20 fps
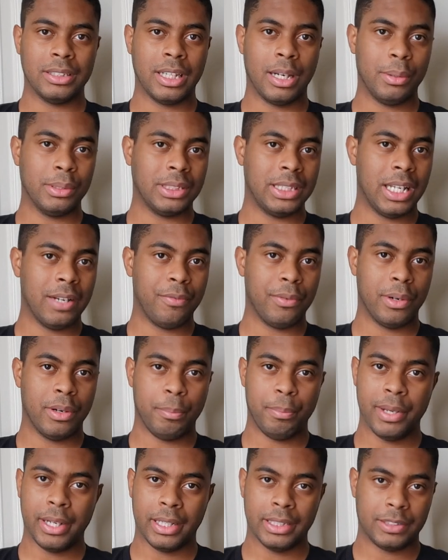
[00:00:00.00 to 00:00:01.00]
I was never the
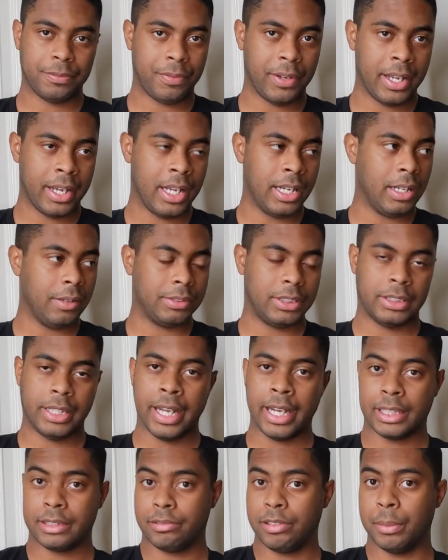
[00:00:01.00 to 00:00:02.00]
biggest fan of
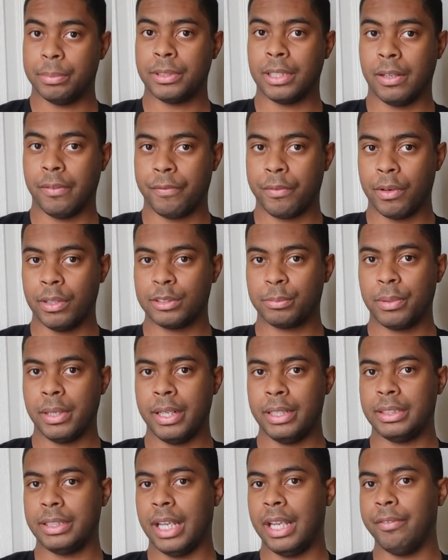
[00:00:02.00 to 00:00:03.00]
stacked trips in the first
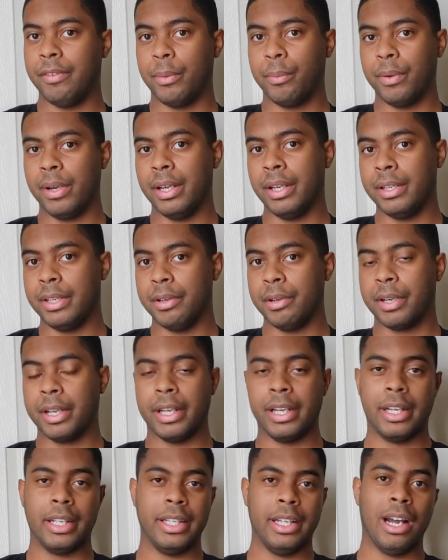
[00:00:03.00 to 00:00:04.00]
place, even when you're
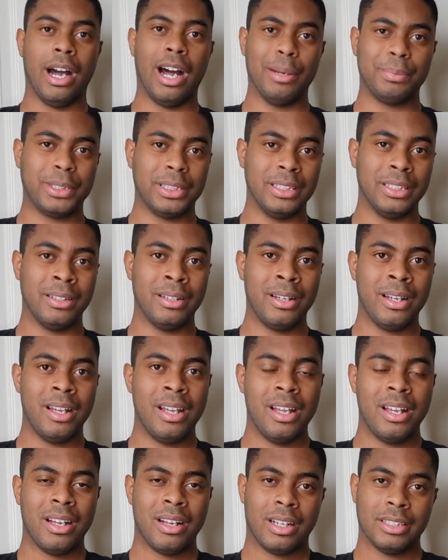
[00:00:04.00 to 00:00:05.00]
getting the option,
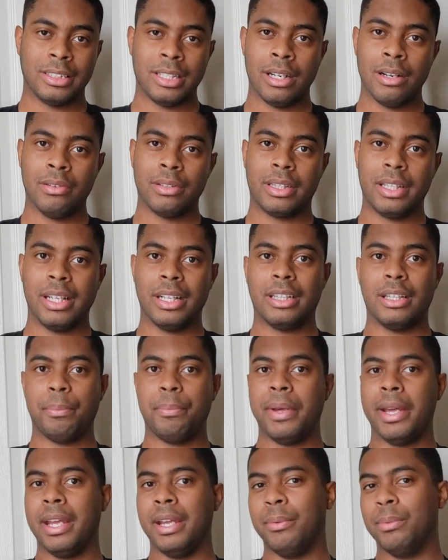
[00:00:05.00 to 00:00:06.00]
because I don't think the
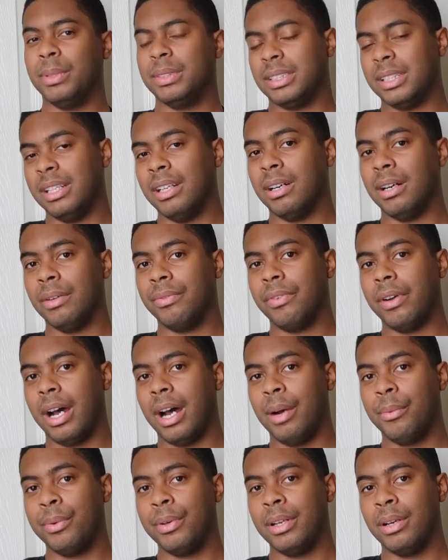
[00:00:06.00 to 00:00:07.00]
pay was enough.
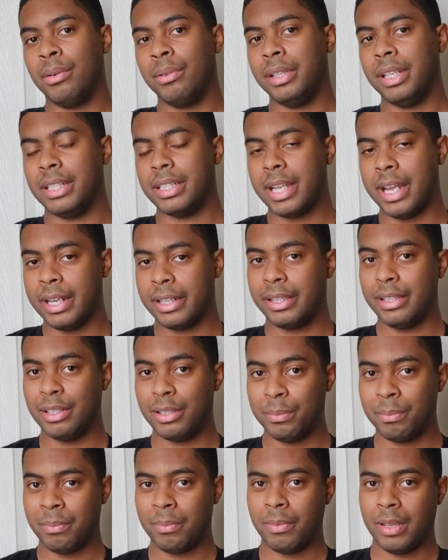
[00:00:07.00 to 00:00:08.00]
I would only take
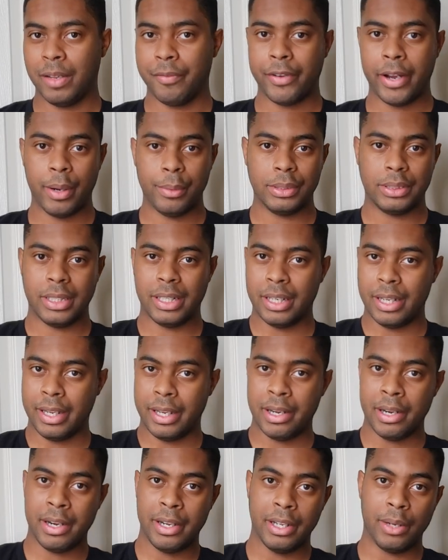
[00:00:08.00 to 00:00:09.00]
them if I was in an
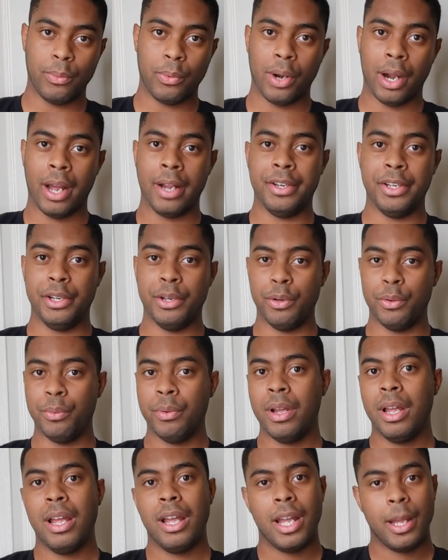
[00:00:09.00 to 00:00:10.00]
area where I knew
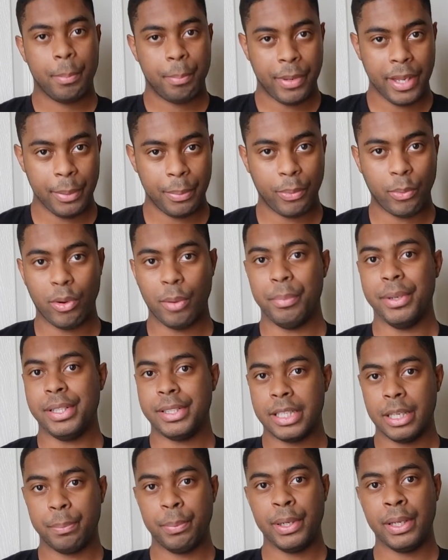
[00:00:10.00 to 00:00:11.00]
people would be
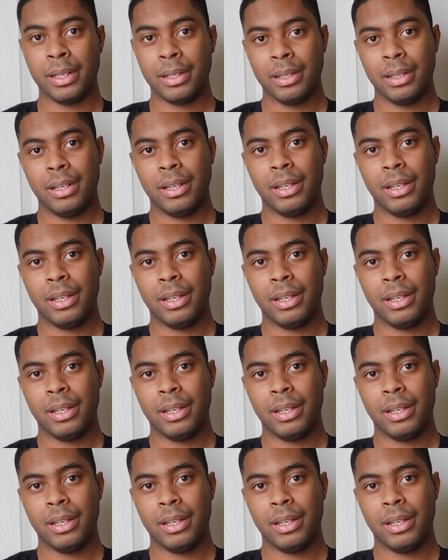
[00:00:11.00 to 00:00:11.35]
tipping.